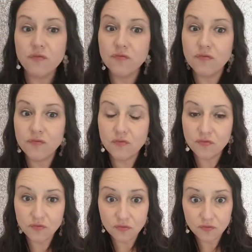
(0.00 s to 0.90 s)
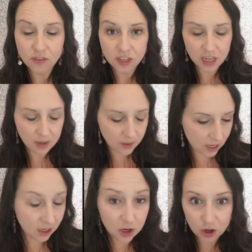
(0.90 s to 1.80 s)
Pretty even.
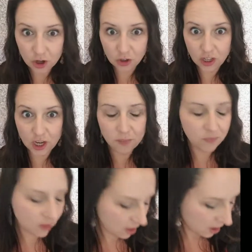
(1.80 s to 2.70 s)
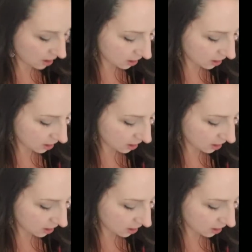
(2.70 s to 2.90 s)
Yay me, go